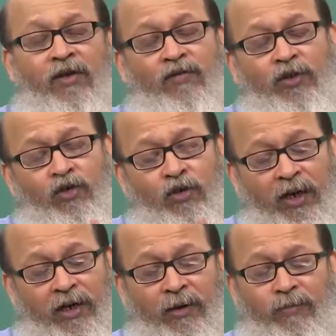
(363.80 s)
which you
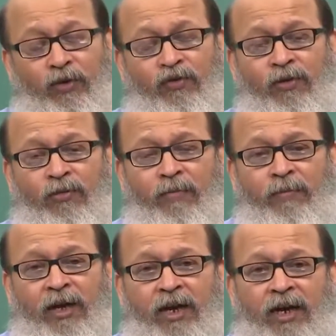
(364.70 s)
get inputs from your
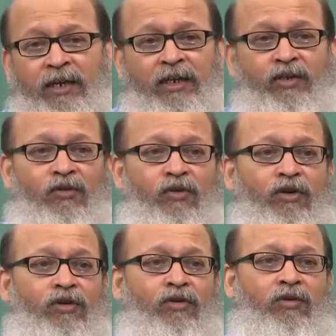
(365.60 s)
parent and you
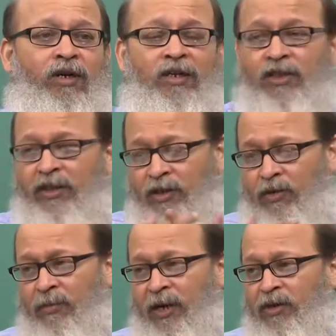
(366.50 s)
want to condition
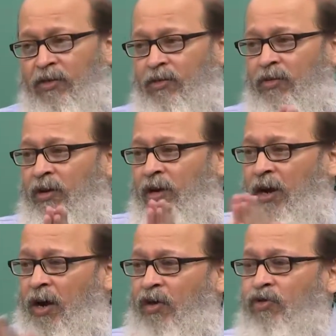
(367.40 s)
your mind to
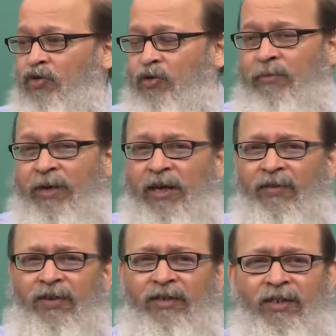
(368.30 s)
how you should
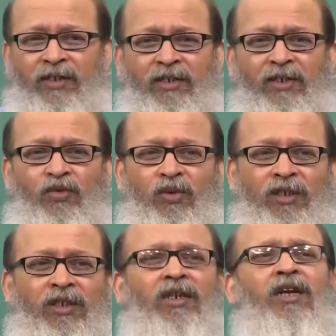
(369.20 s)
behave in certain
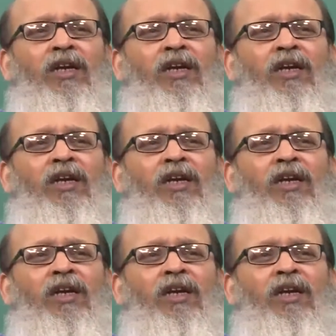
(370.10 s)
situation.